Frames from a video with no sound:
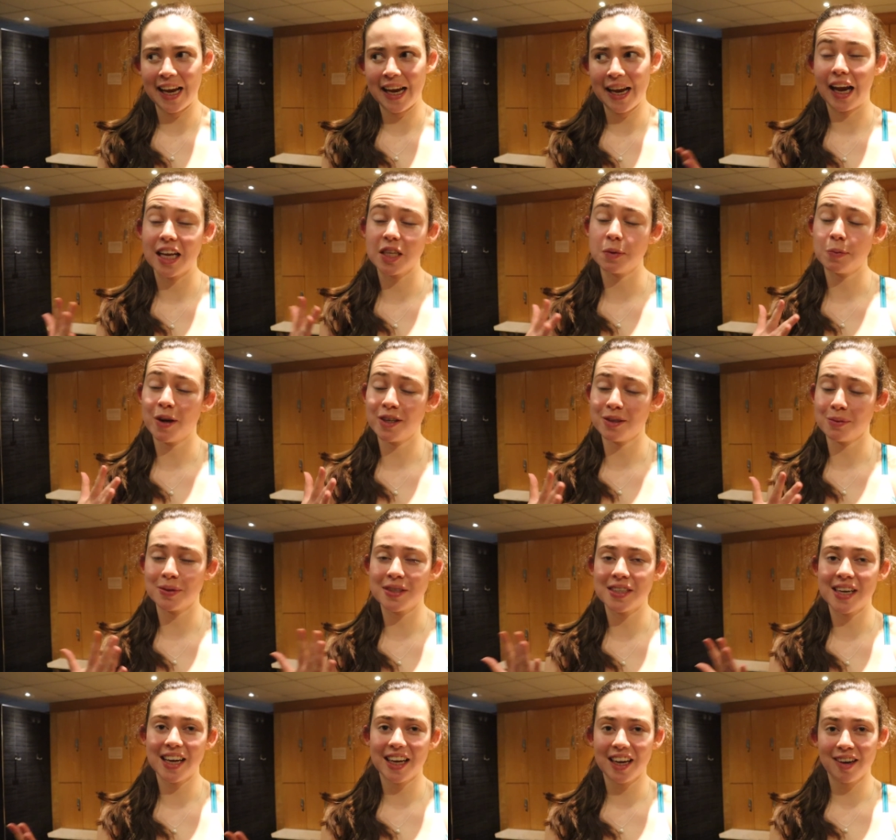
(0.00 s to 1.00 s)
and I suppose I'm
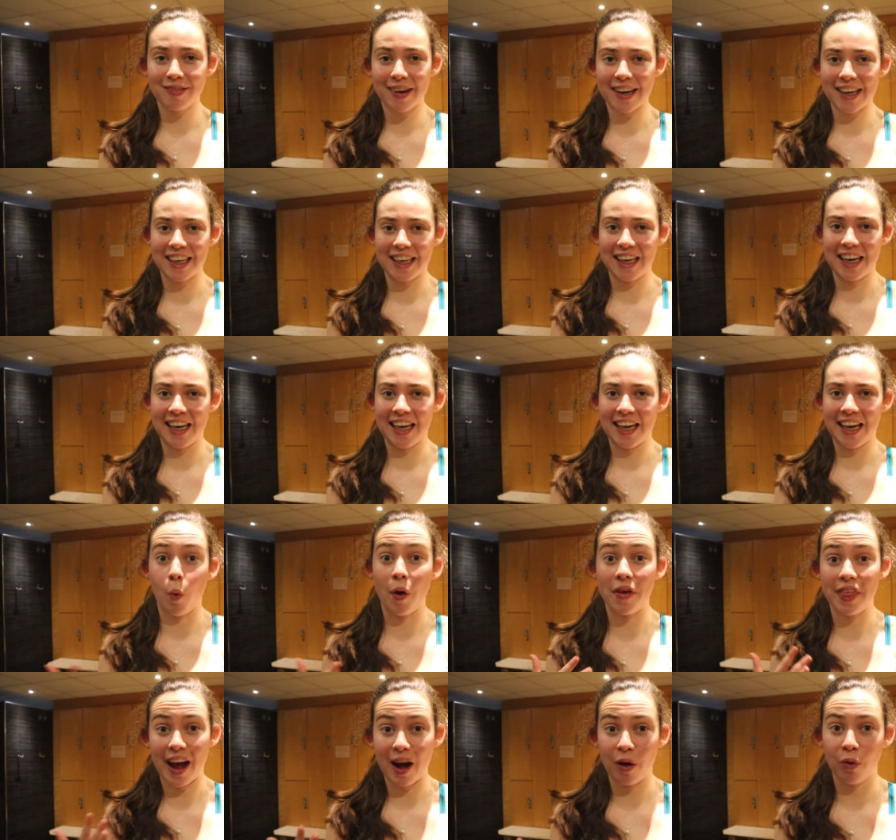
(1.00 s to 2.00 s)
snacking regularly
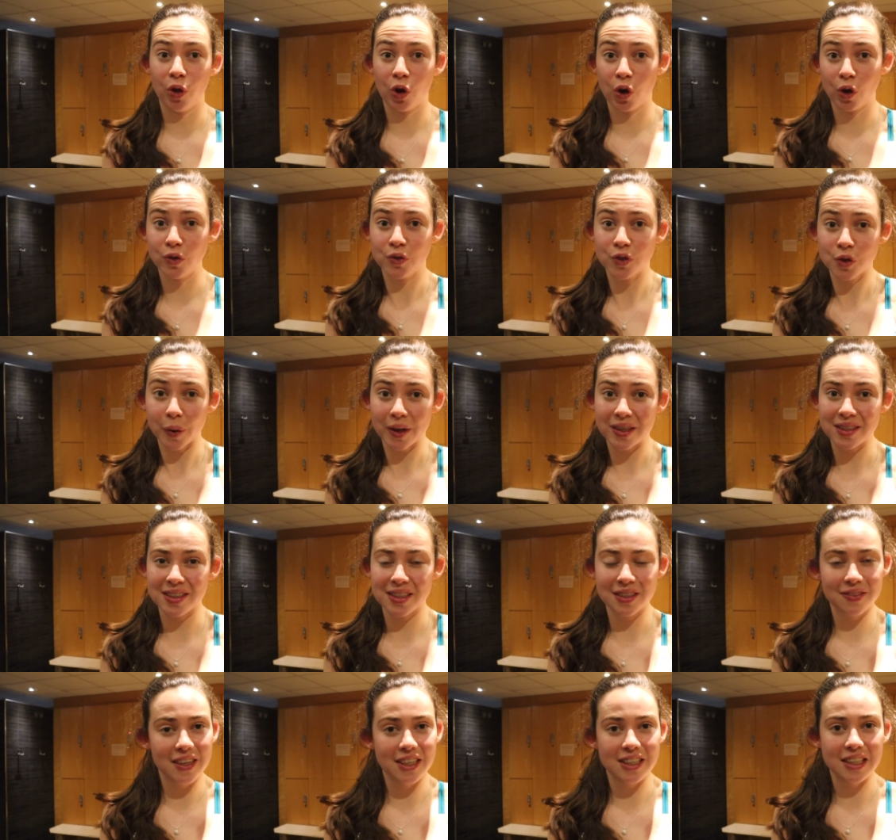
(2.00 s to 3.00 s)
without the consequences
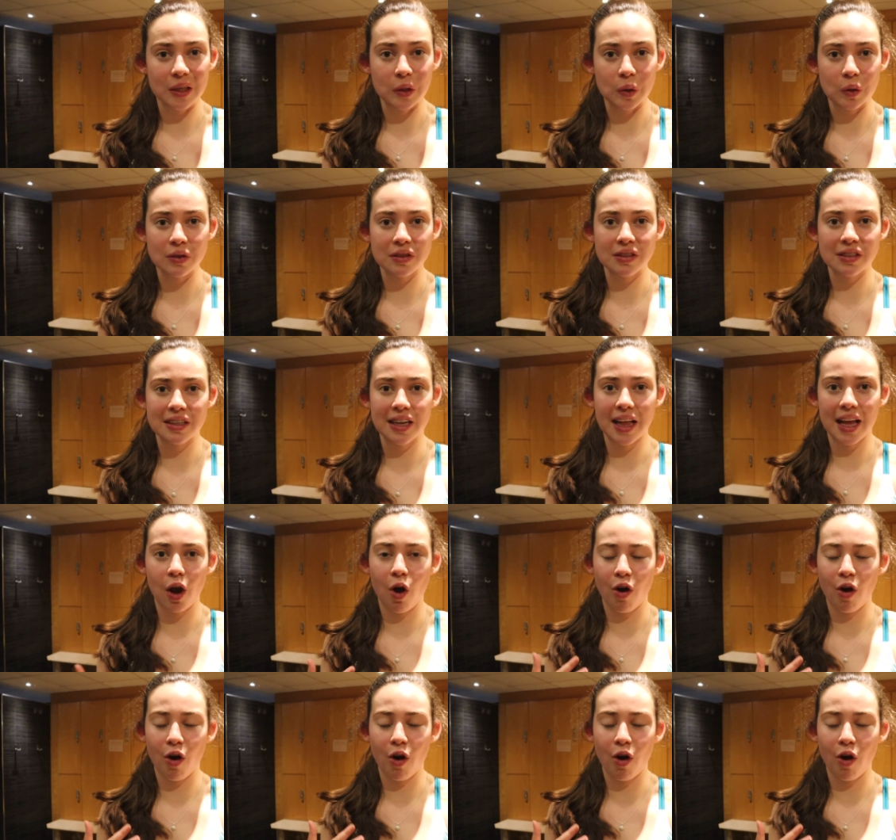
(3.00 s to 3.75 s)
of eating constantly.